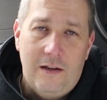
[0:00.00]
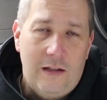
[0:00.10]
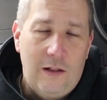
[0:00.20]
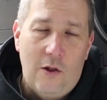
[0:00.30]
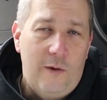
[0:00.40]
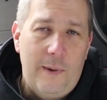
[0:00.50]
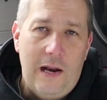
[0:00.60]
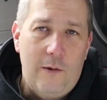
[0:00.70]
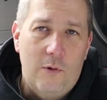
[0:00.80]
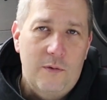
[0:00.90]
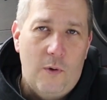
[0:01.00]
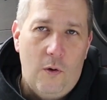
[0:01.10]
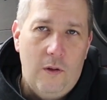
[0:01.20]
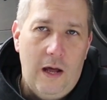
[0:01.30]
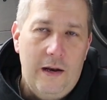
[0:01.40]
That laundromat ain't worth a
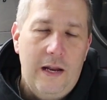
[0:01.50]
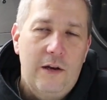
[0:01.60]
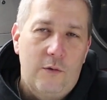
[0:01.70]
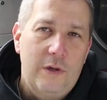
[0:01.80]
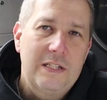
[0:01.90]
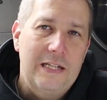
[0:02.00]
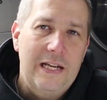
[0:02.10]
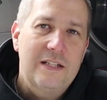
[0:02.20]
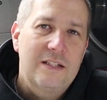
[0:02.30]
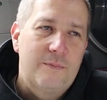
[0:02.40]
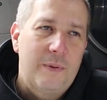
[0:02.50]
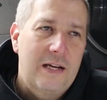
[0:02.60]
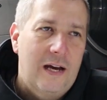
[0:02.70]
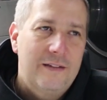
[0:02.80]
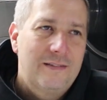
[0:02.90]
whole lot. And the reason is
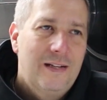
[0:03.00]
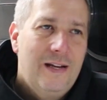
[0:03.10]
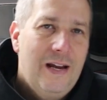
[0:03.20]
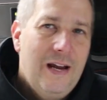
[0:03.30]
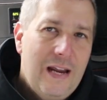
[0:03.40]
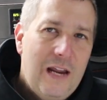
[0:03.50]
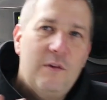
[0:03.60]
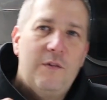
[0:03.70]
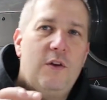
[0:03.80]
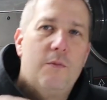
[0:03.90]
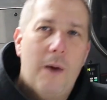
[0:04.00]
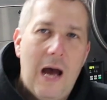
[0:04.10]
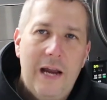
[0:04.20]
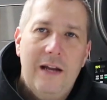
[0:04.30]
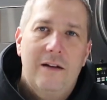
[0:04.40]
because even if you
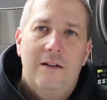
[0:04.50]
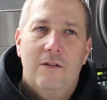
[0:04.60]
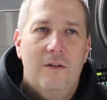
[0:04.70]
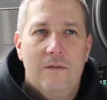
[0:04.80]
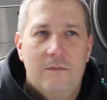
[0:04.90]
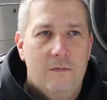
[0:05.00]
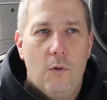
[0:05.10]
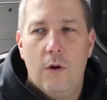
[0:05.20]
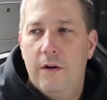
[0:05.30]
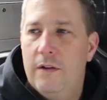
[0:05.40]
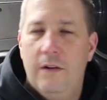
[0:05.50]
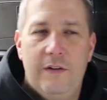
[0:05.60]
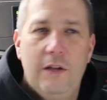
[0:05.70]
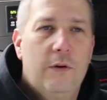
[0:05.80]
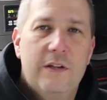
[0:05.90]
buy it, or the
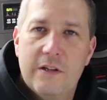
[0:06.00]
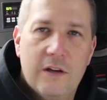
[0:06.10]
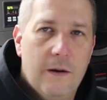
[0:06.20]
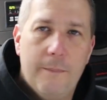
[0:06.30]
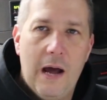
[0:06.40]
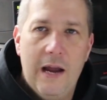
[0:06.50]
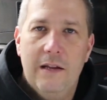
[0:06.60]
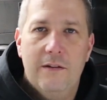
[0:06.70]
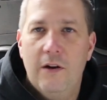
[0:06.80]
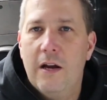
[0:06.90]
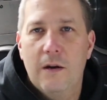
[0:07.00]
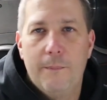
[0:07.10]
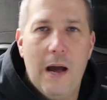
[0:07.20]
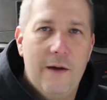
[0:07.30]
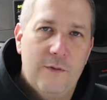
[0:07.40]
dealer isn't going to buy it, they're not going to
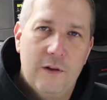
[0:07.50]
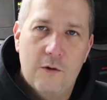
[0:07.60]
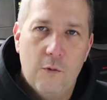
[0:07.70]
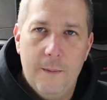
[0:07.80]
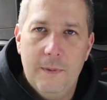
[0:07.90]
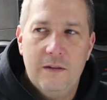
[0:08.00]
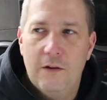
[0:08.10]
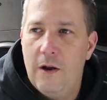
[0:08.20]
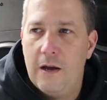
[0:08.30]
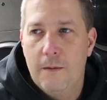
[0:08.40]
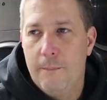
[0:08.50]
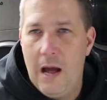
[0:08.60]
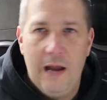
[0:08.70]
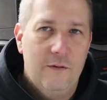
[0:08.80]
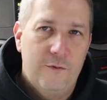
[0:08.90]
buy it for the equipment, they're not going to
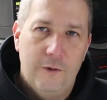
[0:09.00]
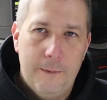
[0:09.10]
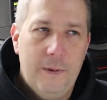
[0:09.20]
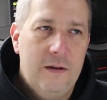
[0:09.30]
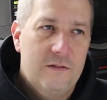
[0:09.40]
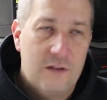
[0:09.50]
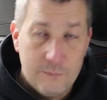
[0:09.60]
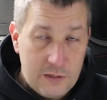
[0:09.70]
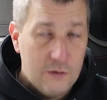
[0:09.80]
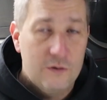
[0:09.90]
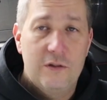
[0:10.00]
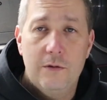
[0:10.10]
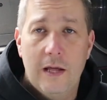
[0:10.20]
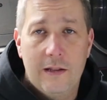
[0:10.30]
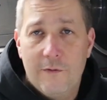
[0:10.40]
buy it and flip it. Some dealers
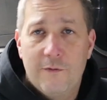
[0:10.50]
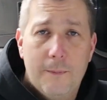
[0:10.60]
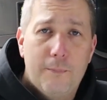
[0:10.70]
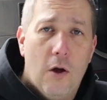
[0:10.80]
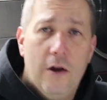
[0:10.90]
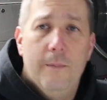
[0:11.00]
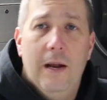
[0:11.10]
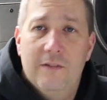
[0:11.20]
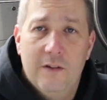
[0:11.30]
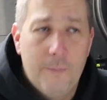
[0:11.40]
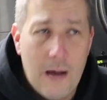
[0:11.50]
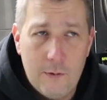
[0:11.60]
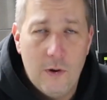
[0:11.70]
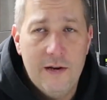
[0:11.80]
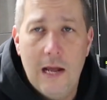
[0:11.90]
do that. They flip laundromats. They'll buy
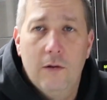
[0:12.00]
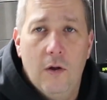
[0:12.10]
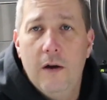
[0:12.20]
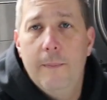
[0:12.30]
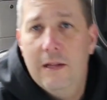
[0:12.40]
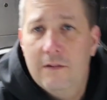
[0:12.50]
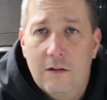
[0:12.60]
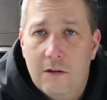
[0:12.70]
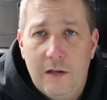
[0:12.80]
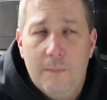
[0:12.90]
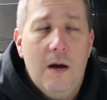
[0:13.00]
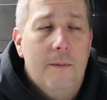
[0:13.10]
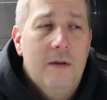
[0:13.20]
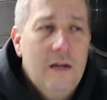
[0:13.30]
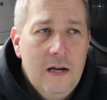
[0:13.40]
rundown laundromats and clean them up.